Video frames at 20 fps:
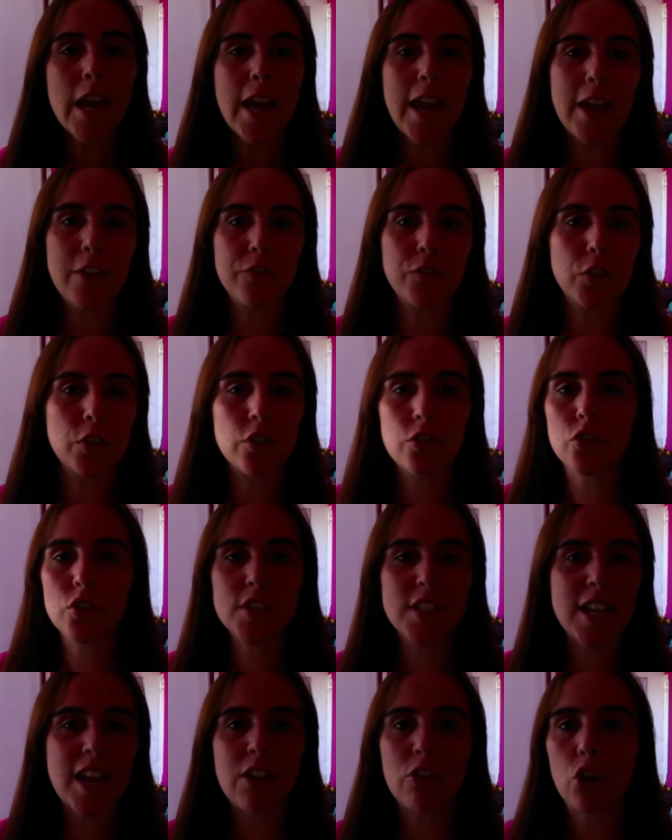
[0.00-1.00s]
If you
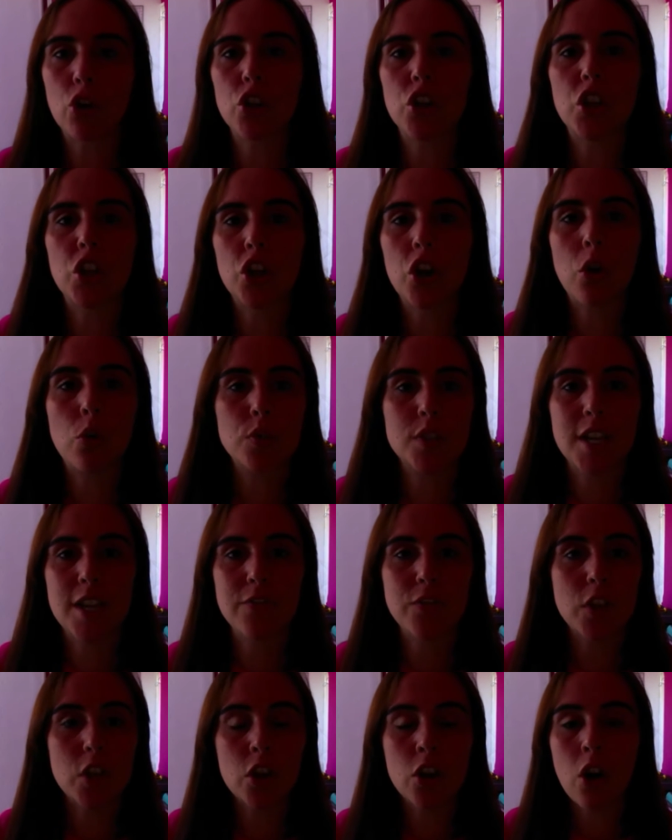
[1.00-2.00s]
see how long you can hold it.
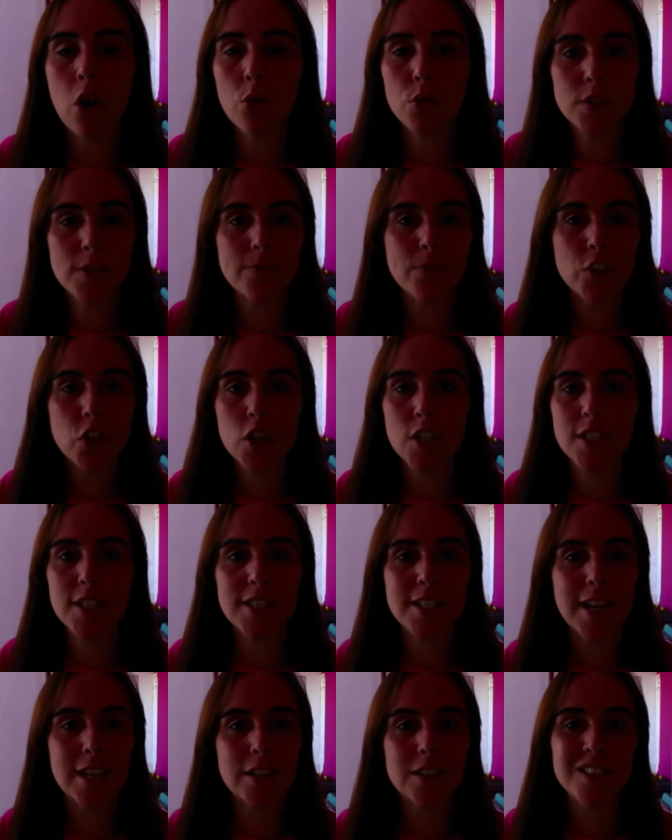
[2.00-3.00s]
If you can hold it for 30
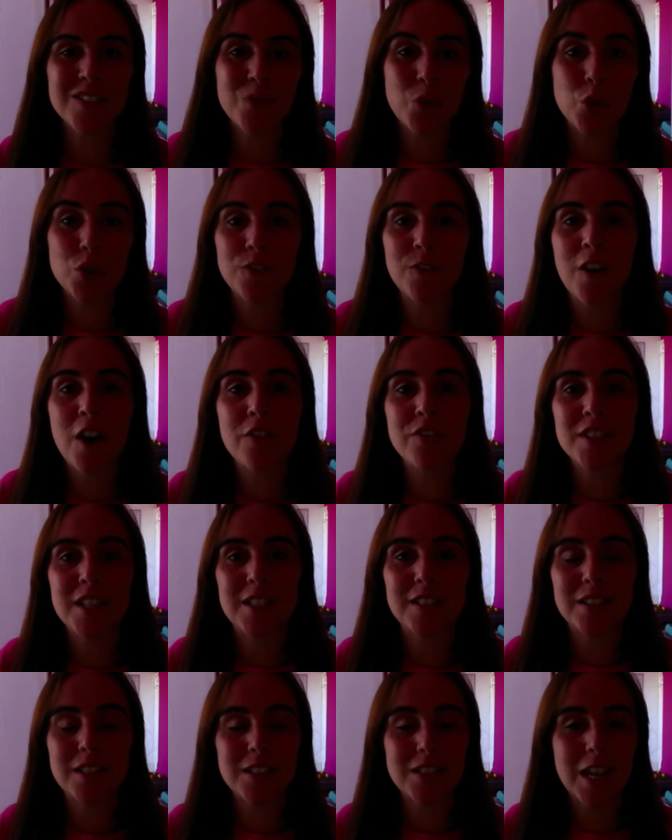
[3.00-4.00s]
seconds, 45,
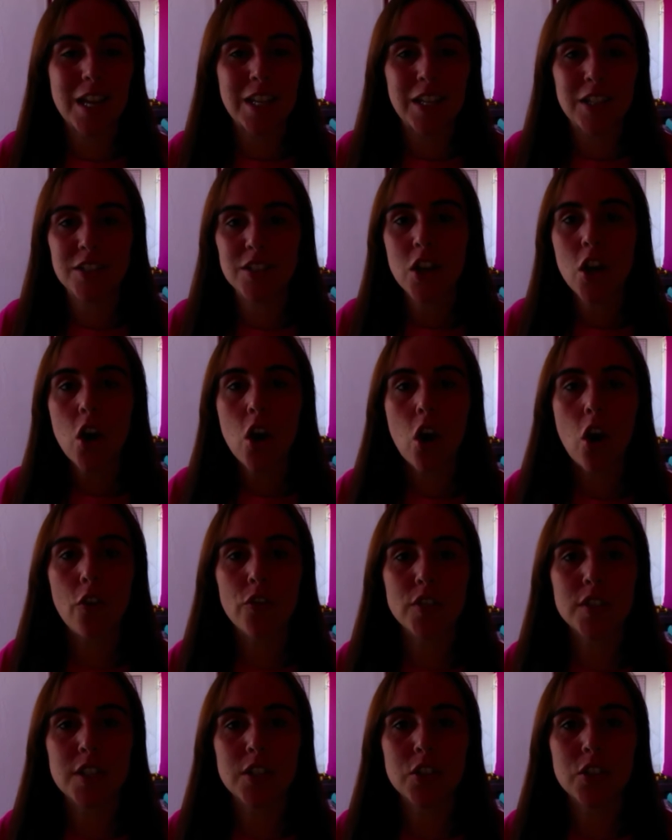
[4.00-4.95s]
60 seconds, obviously